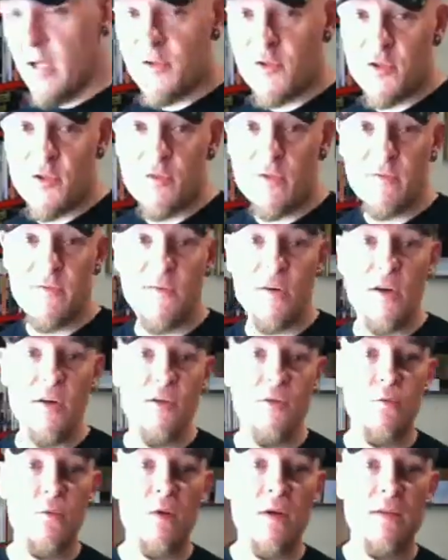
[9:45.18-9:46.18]
onto the
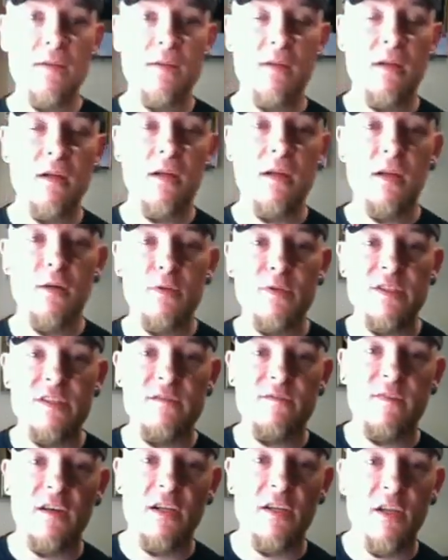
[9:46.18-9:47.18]
final one, which
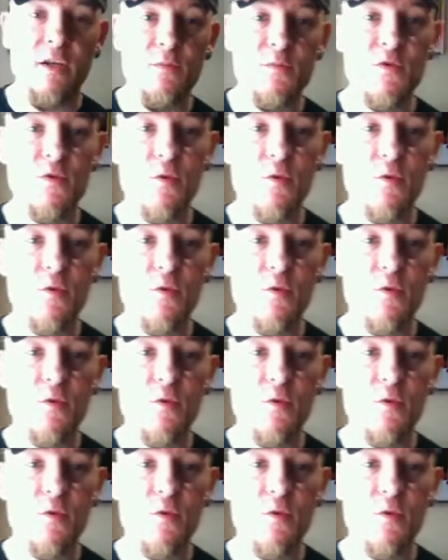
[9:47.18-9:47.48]
is Volume